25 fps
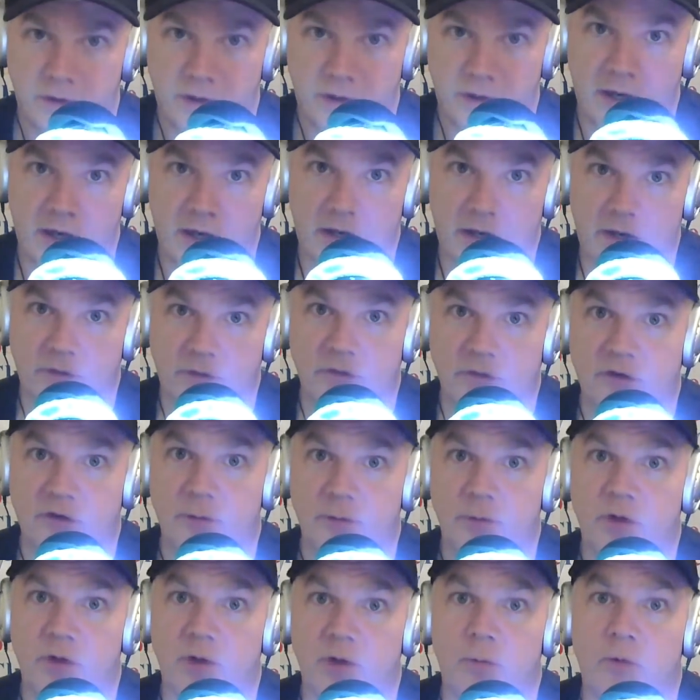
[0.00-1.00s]
is
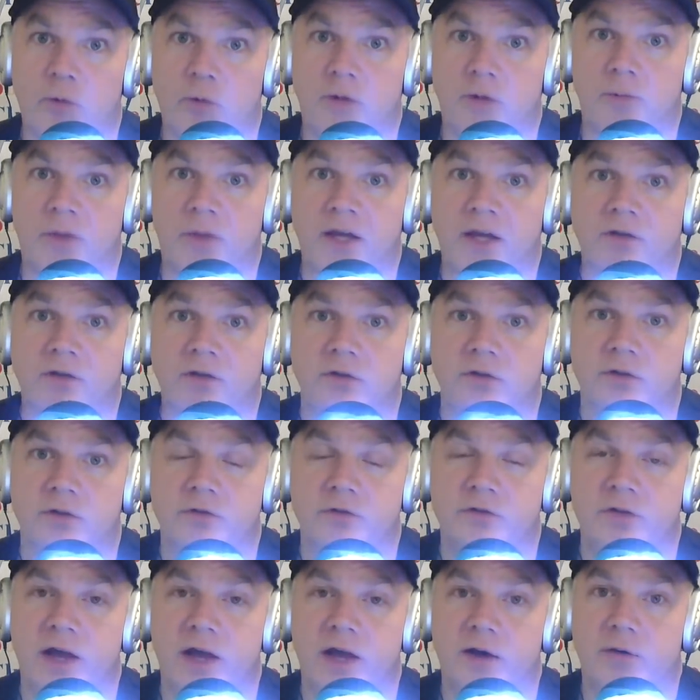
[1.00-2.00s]
somebody we met
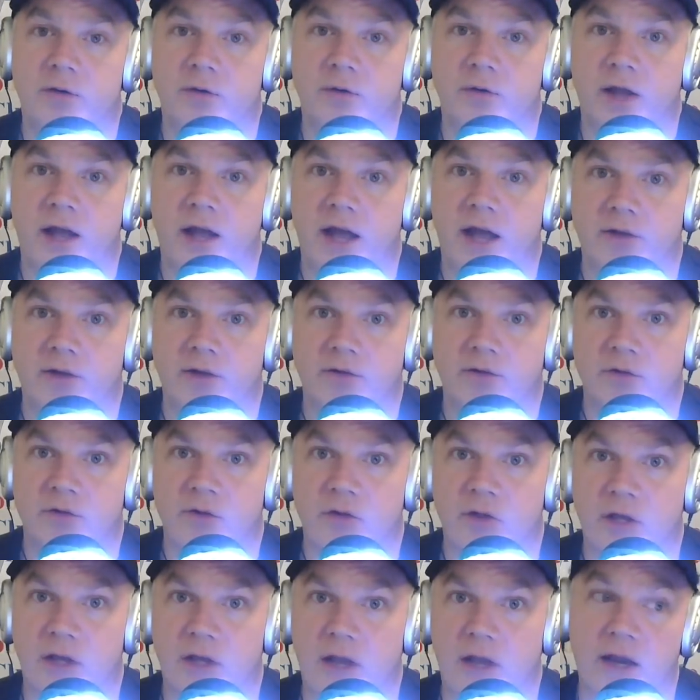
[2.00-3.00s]
down at
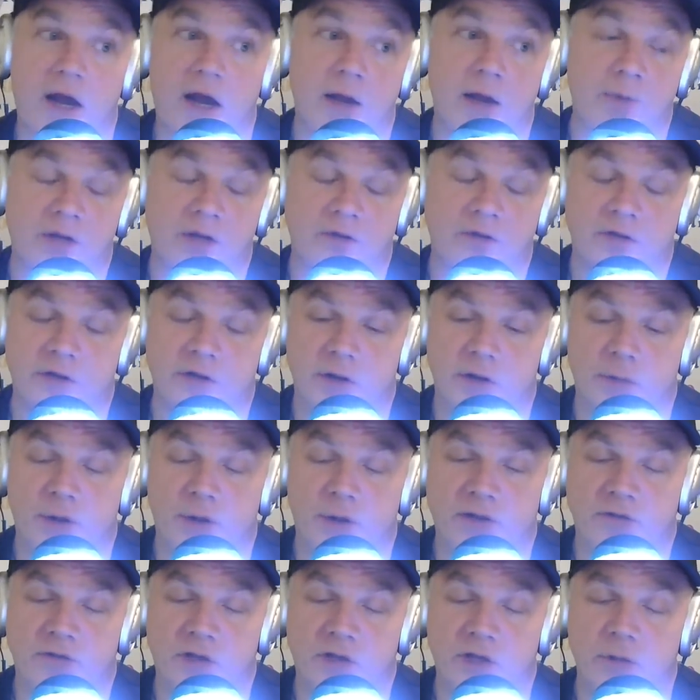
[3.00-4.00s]
the, and I met down at the
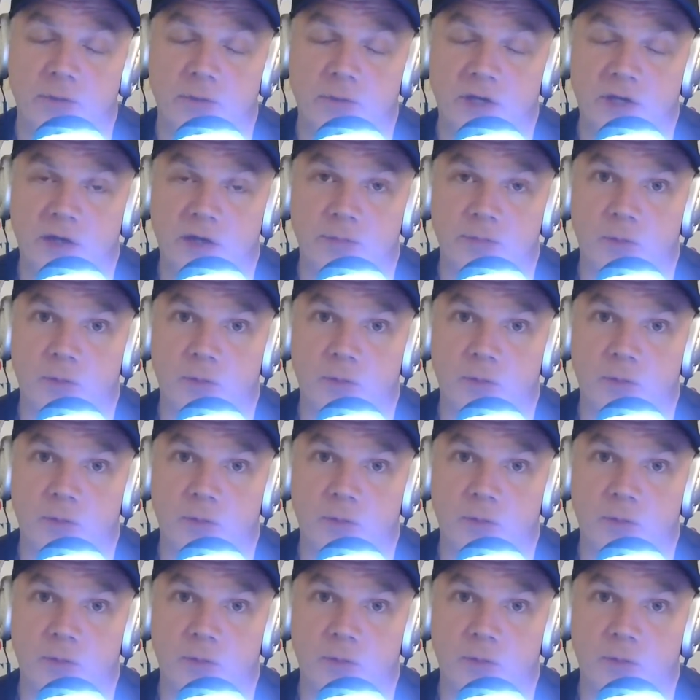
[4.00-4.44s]
Pasadena meetup,